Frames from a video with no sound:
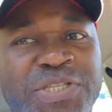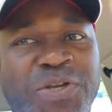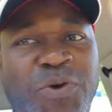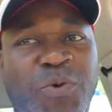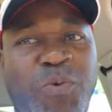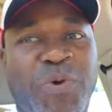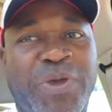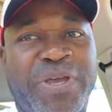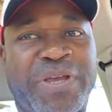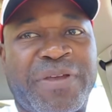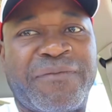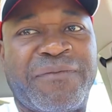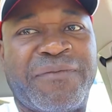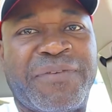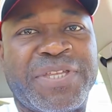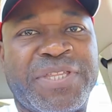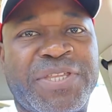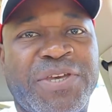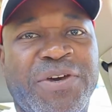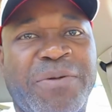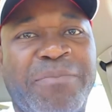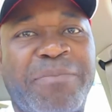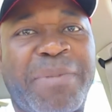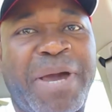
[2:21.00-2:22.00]
a quick
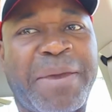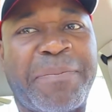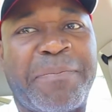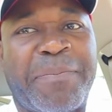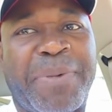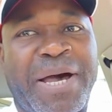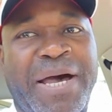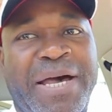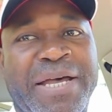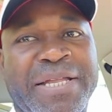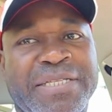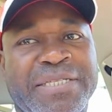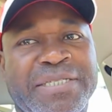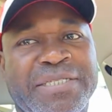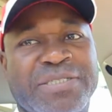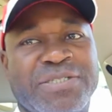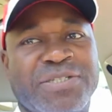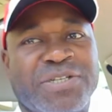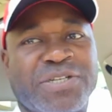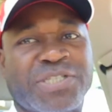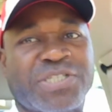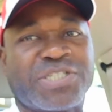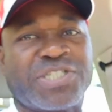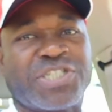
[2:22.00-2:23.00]
video on my part,
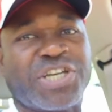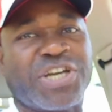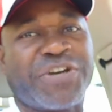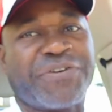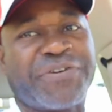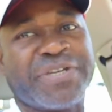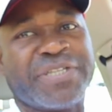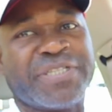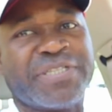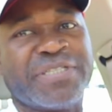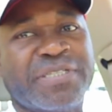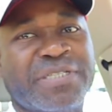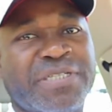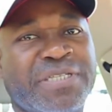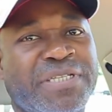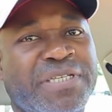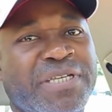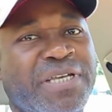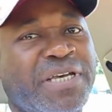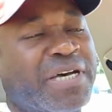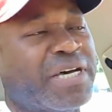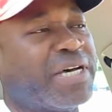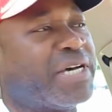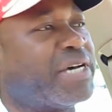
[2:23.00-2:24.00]
just sharing
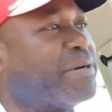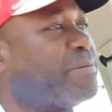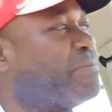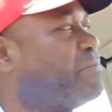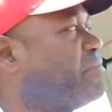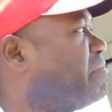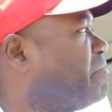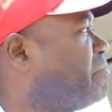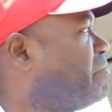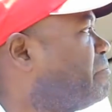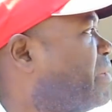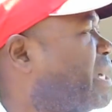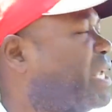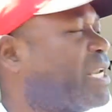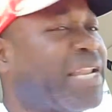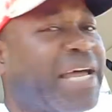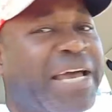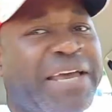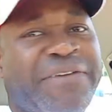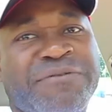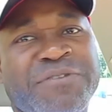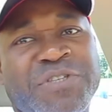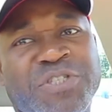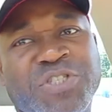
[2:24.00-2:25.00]
my
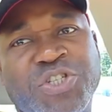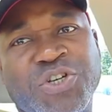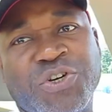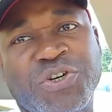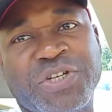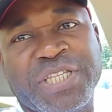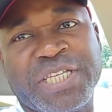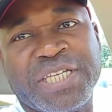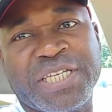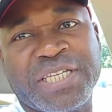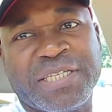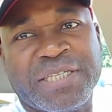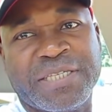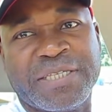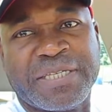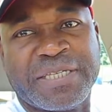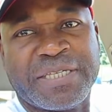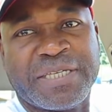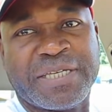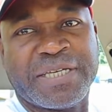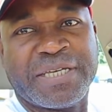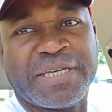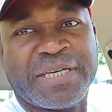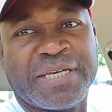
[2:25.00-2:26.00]
life's journey
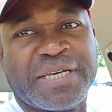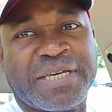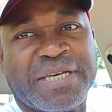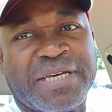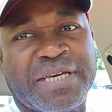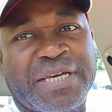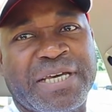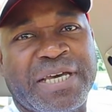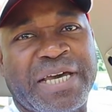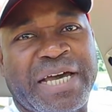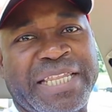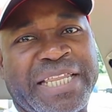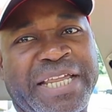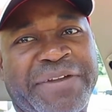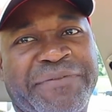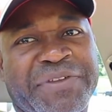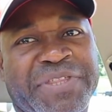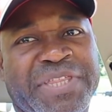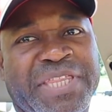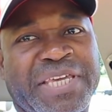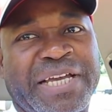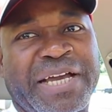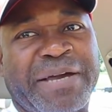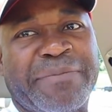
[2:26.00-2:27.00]
and
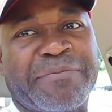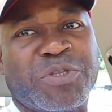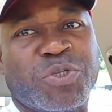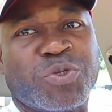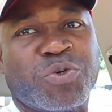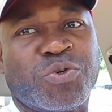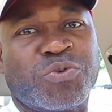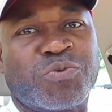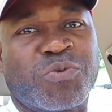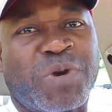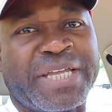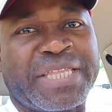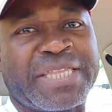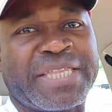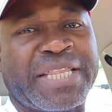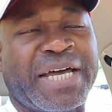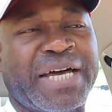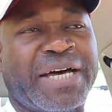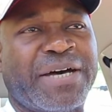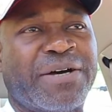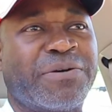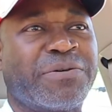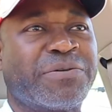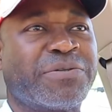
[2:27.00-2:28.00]
everything I'm doing right
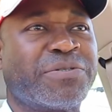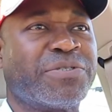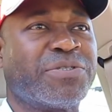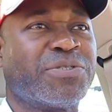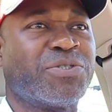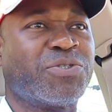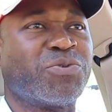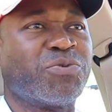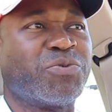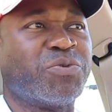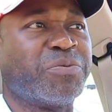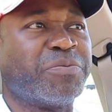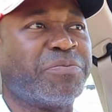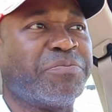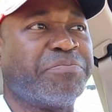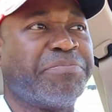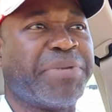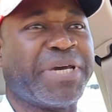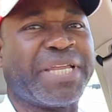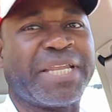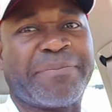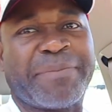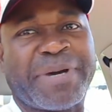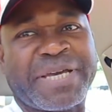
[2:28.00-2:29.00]
now to
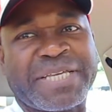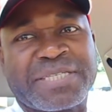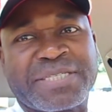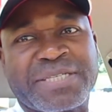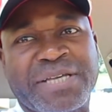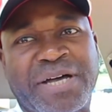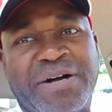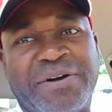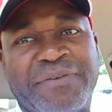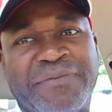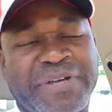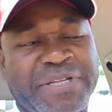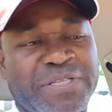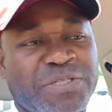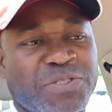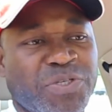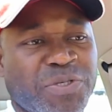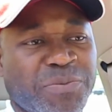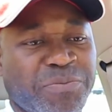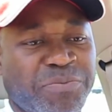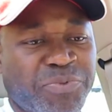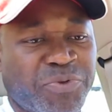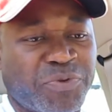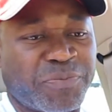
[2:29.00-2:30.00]
better myself and
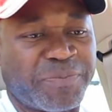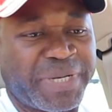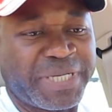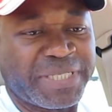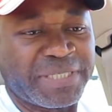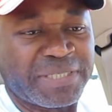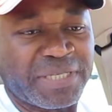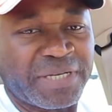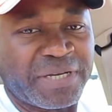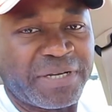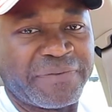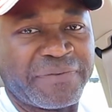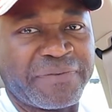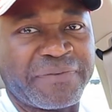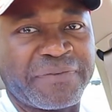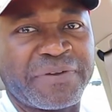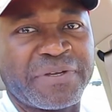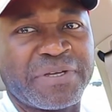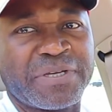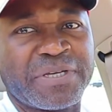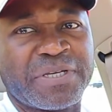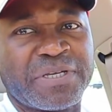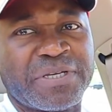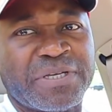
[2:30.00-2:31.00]
to improve myself.
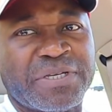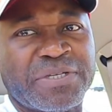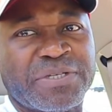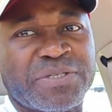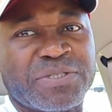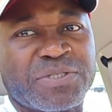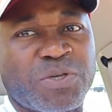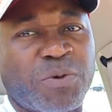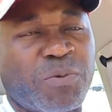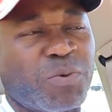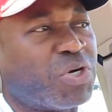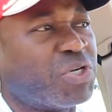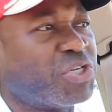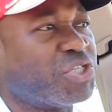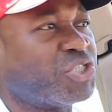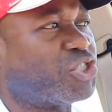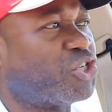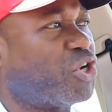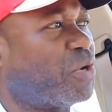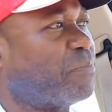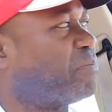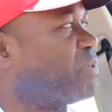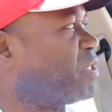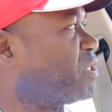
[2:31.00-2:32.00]
So we're going to
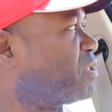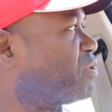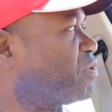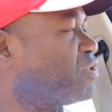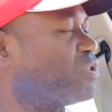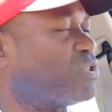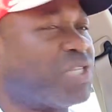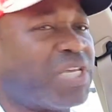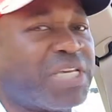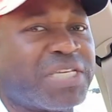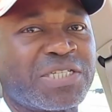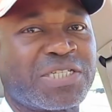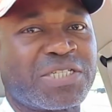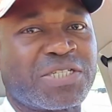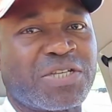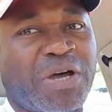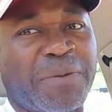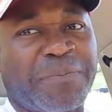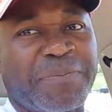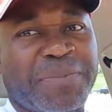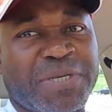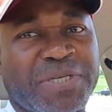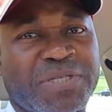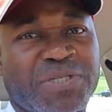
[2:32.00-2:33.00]
jump into today's
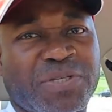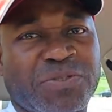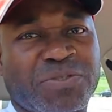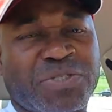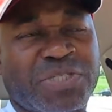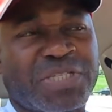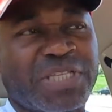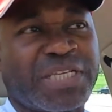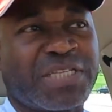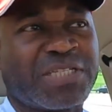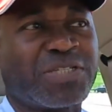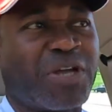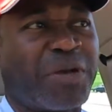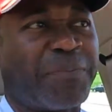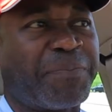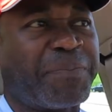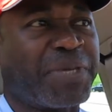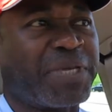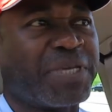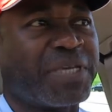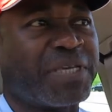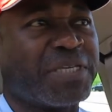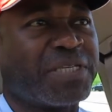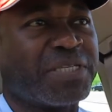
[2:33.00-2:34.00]
topic. So today's
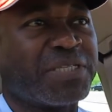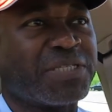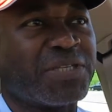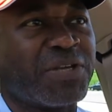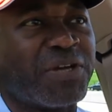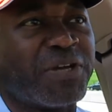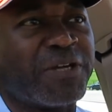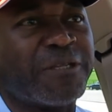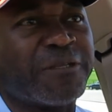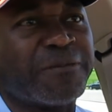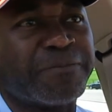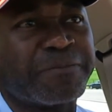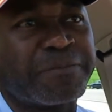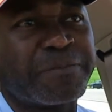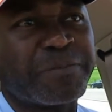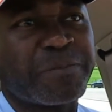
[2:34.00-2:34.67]
topic is on